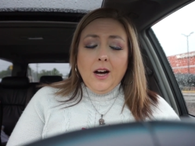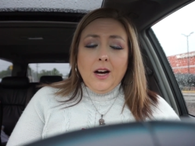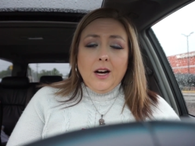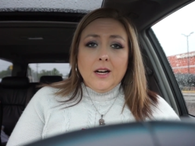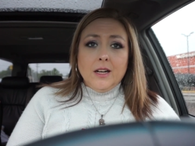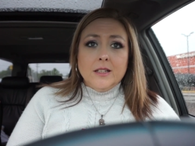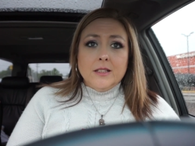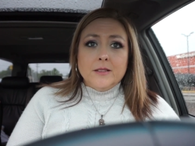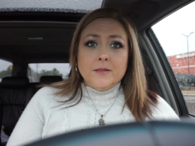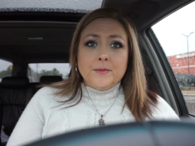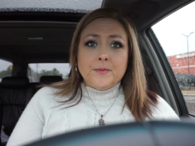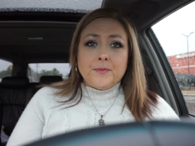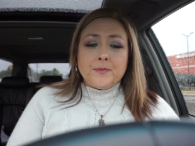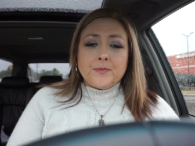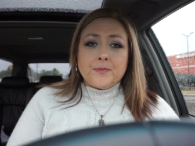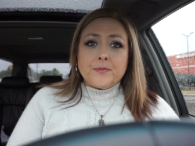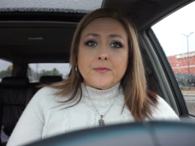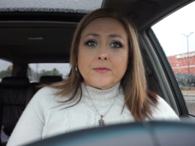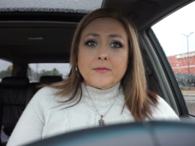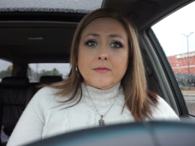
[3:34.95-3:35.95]
um,
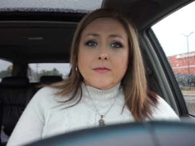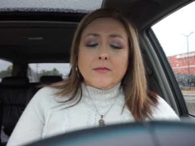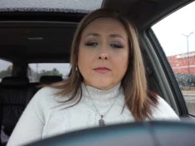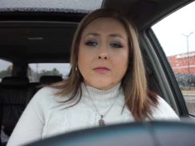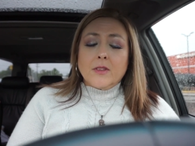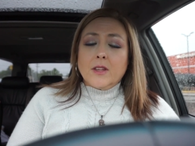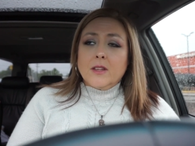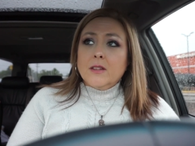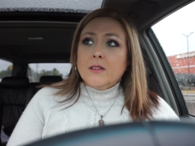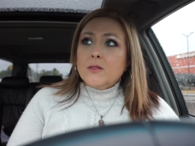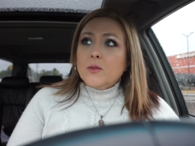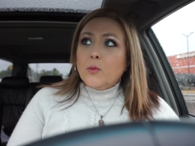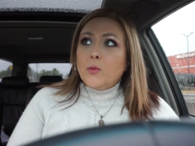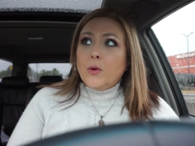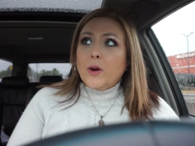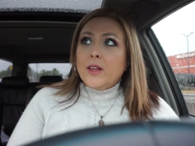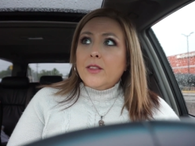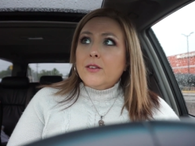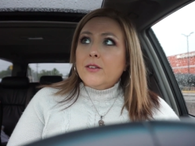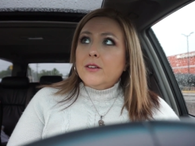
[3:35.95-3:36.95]
this
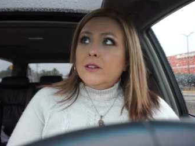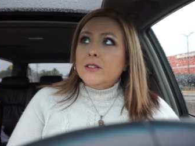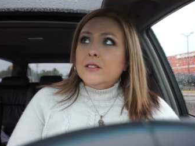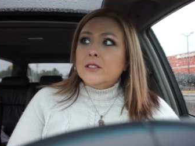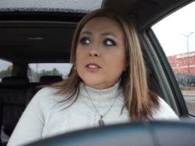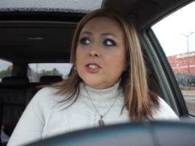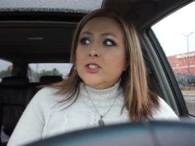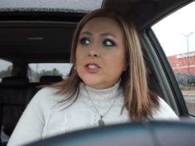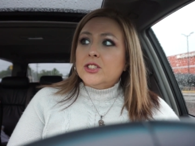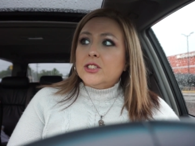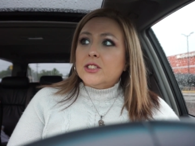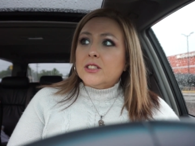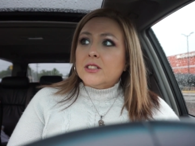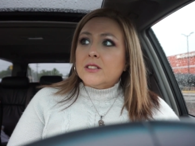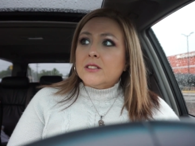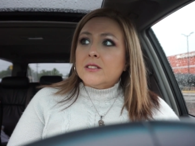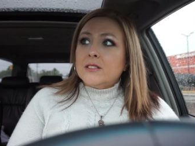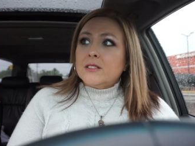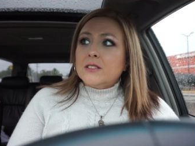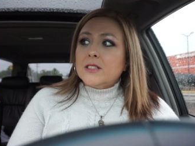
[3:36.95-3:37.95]
weather is
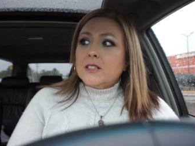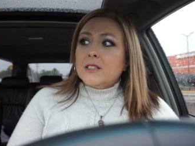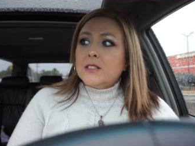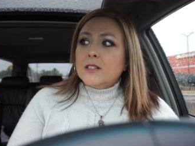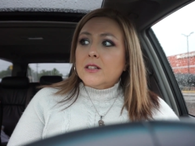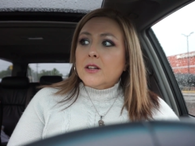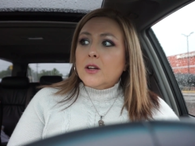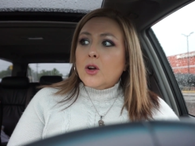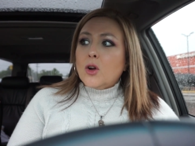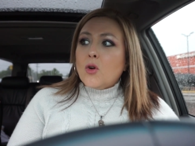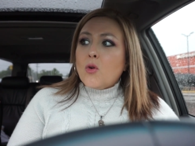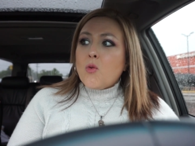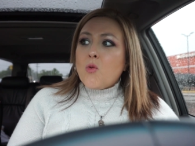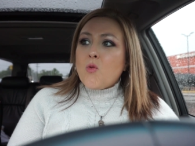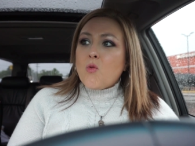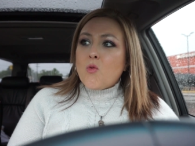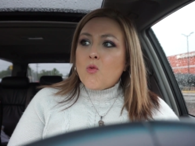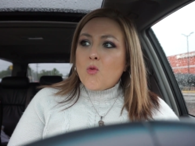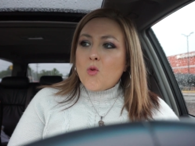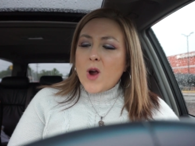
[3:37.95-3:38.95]
just
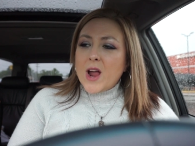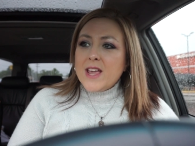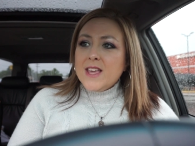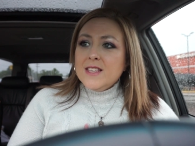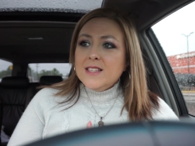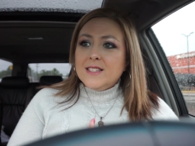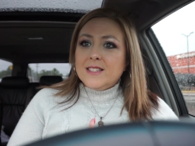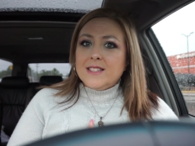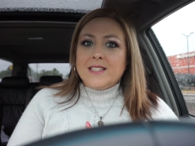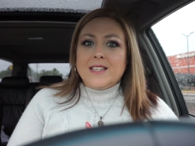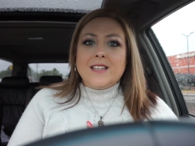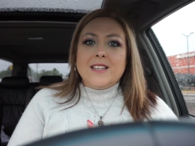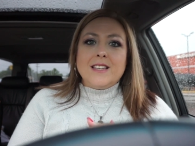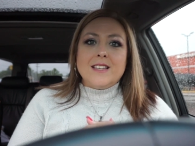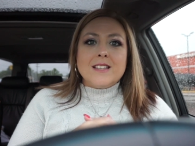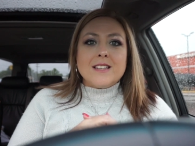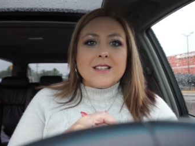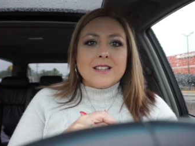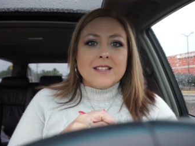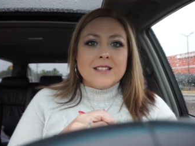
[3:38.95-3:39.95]
crazy.
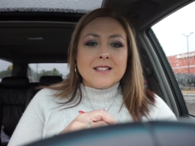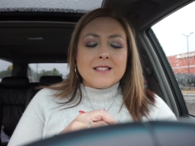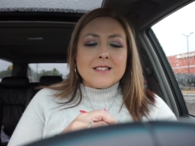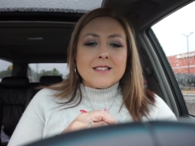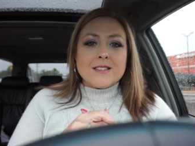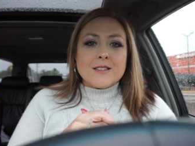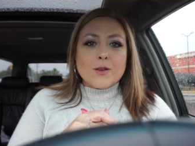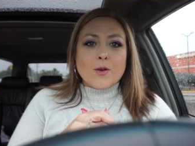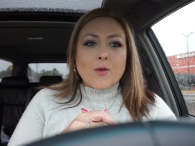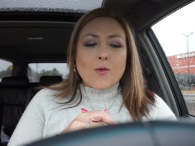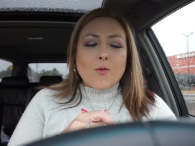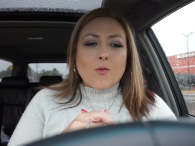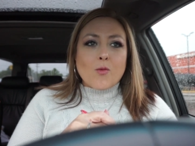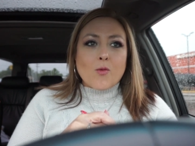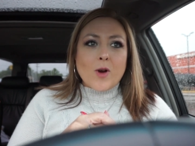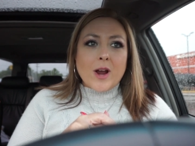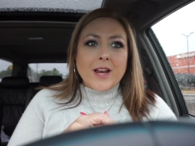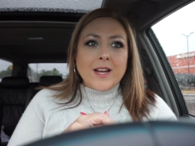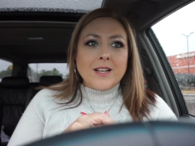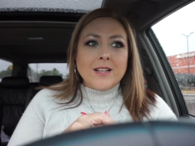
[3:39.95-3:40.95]
It's
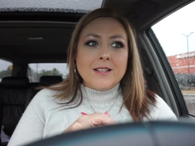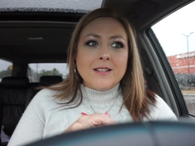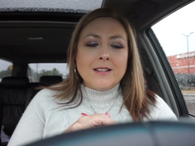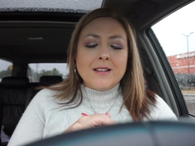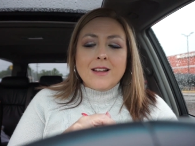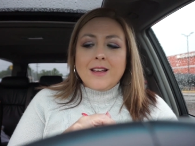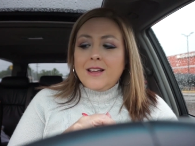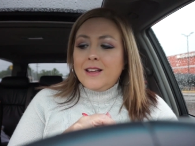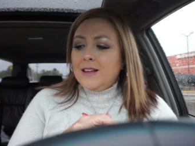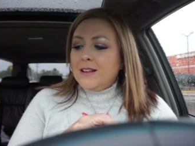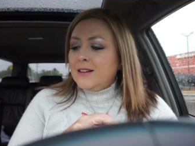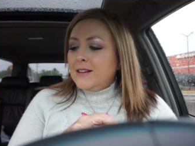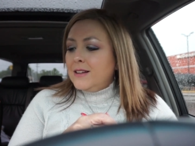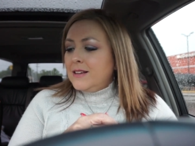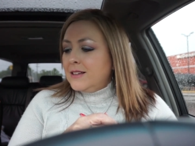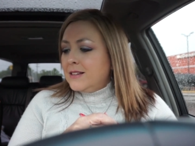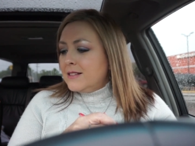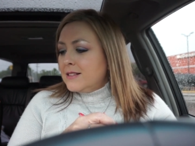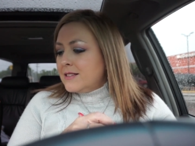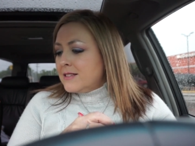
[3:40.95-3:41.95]
raining and
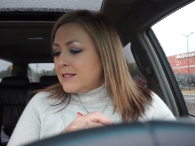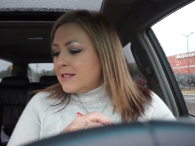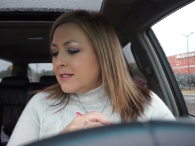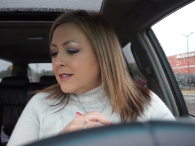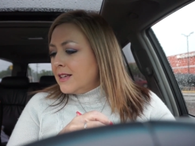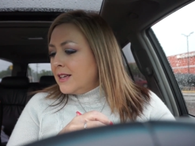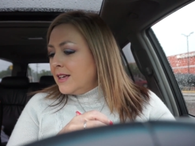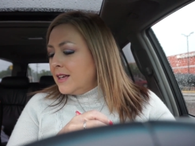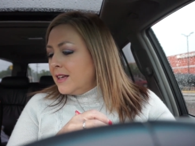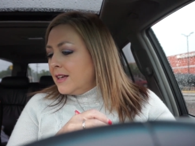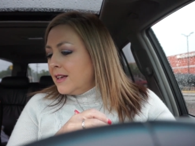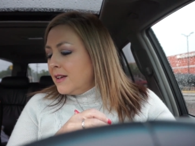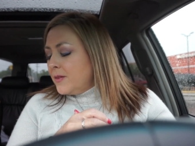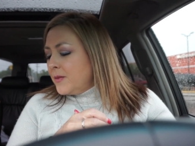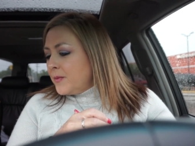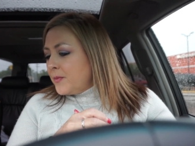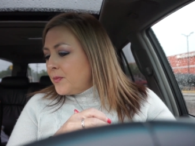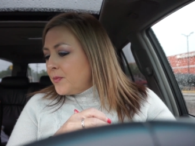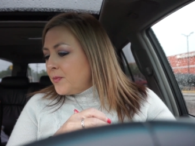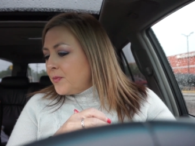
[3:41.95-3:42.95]
it's
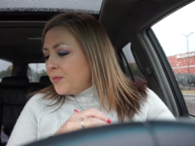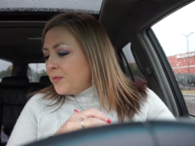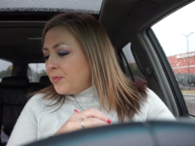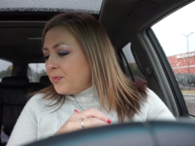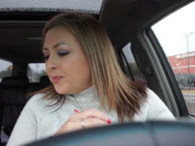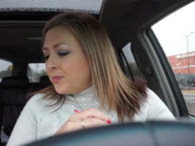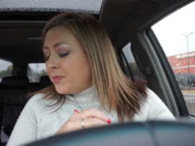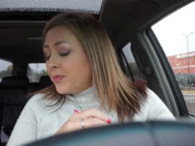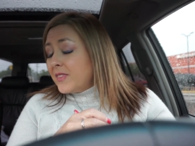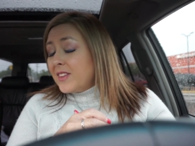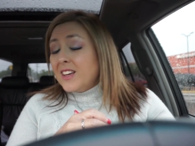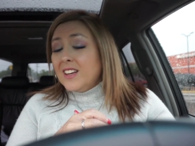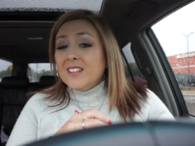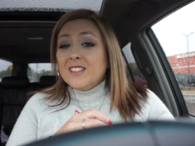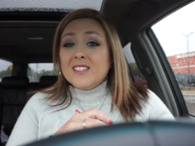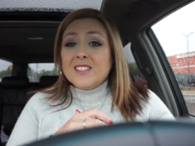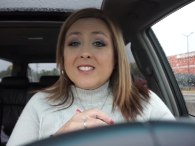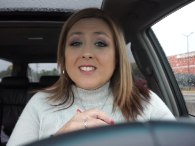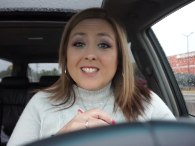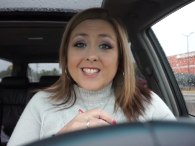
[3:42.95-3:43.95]

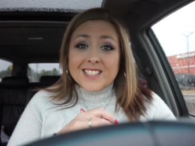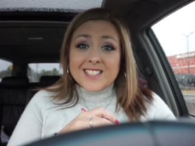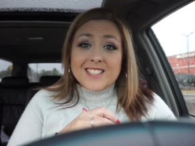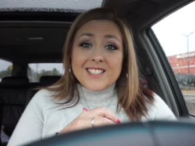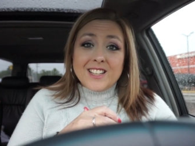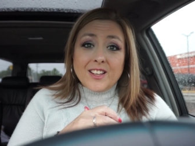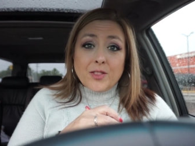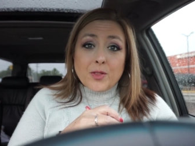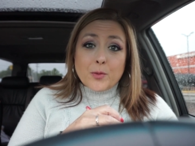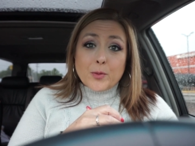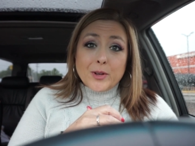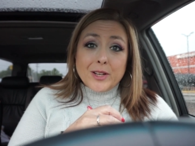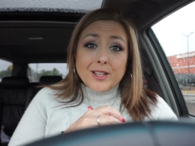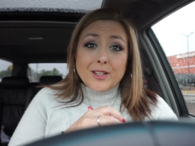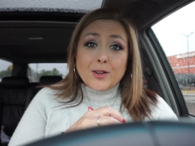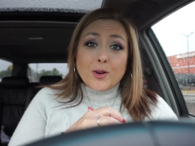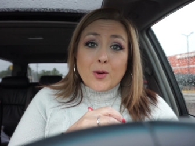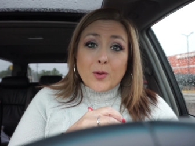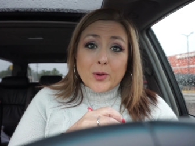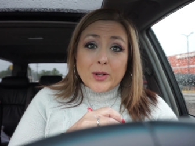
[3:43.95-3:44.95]
it's 63
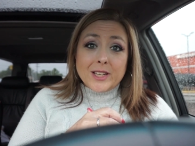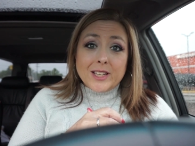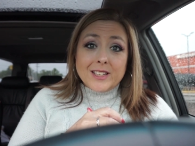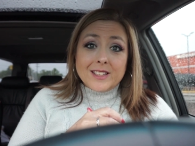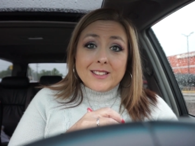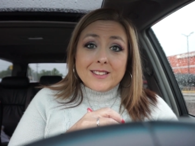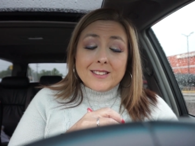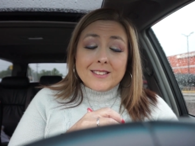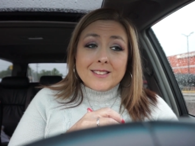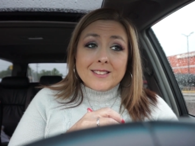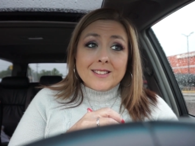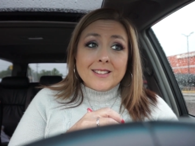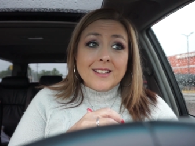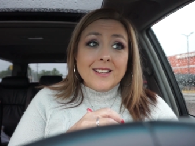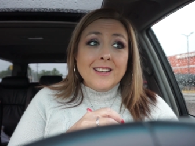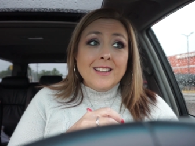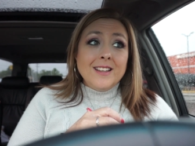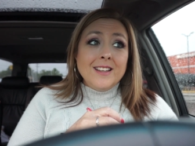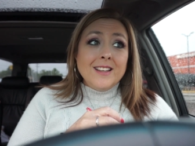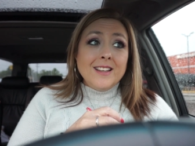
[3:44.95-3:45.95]
degrees.
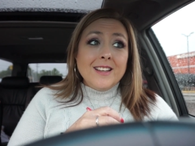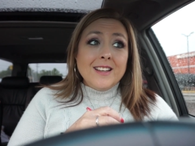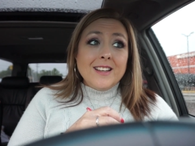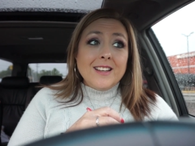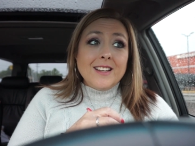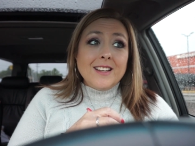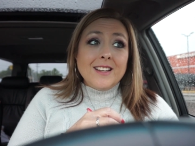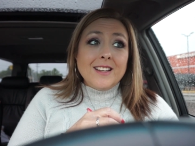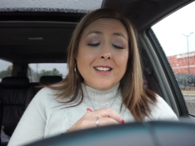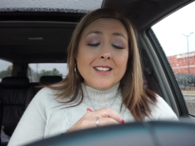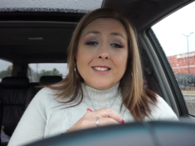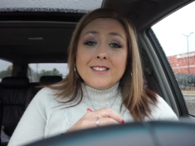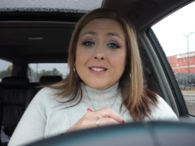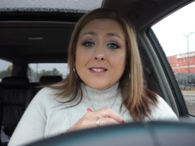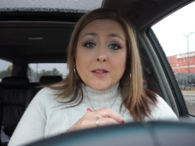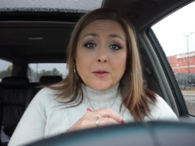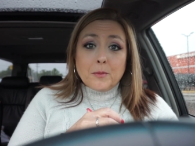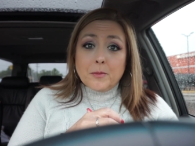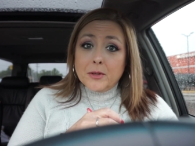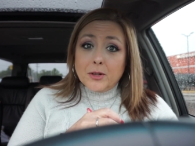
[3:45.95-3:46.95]
It's
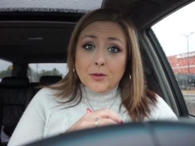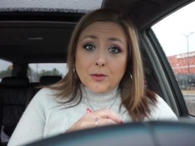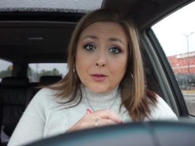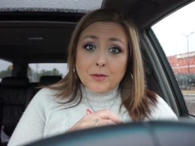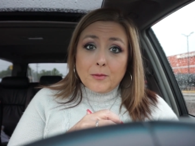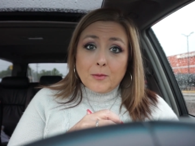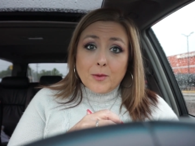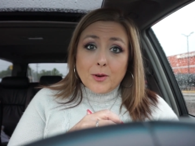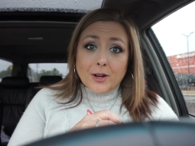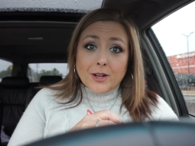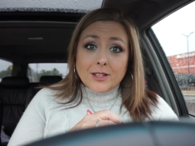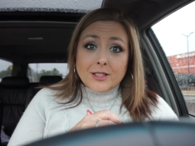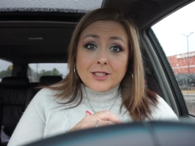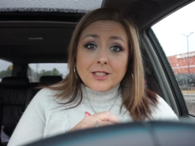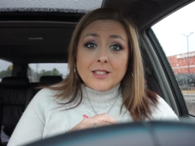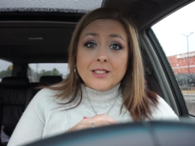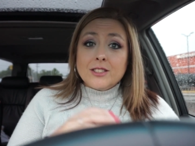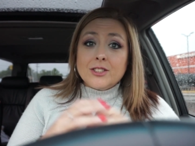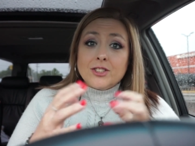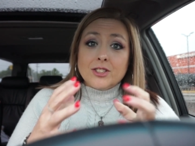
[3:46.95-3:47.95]
the middle of March.
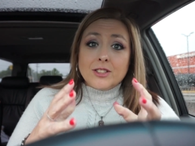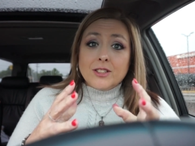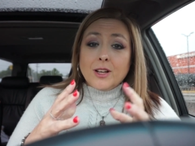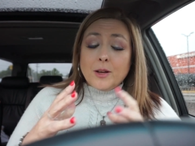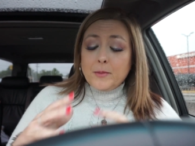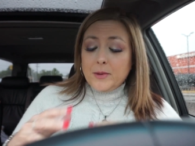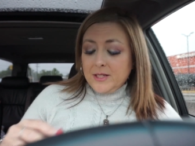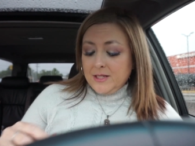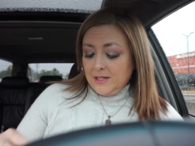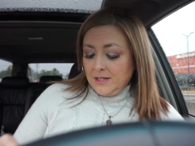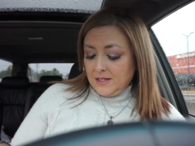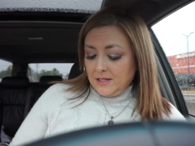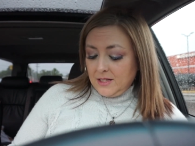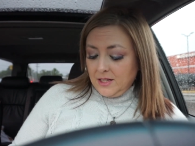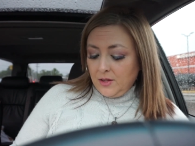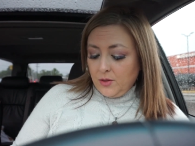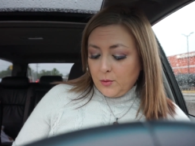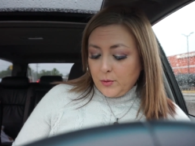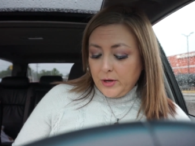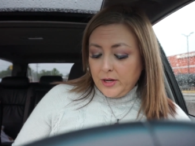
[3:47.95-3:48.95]
It should not be
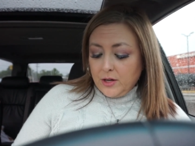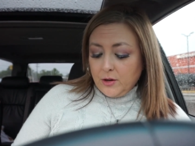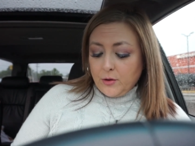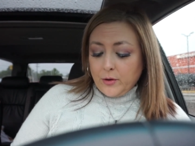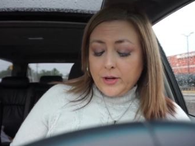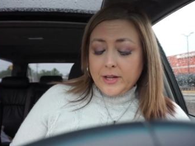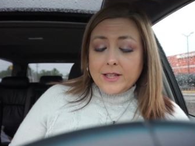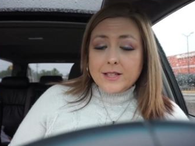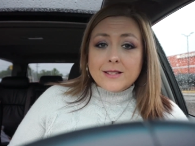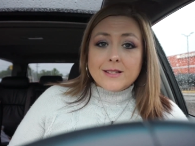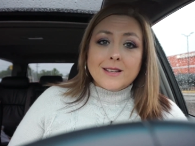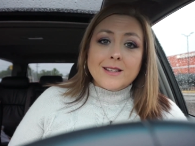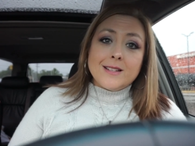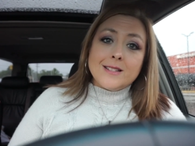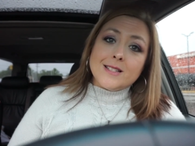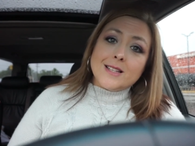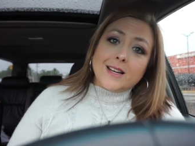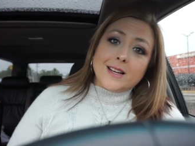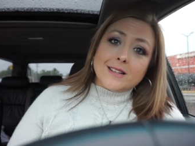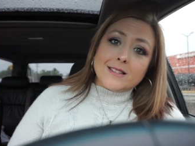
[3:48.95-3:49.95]
63 degrees
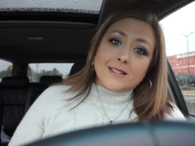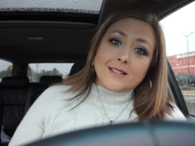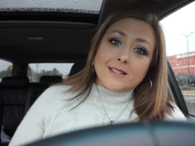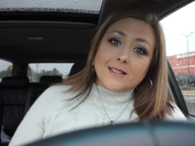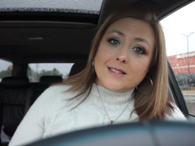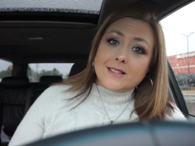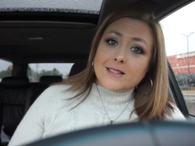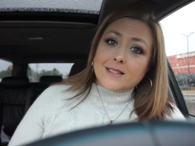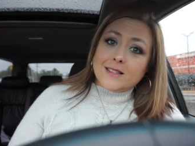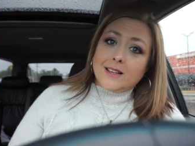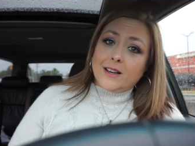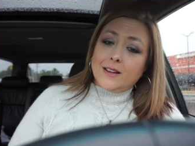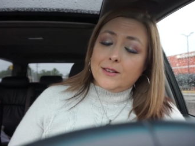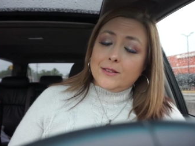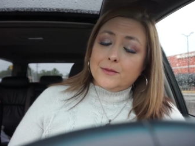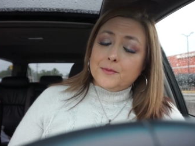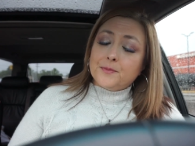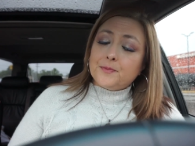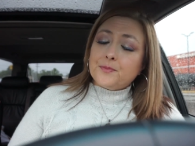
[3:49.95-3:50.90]
in Texas, so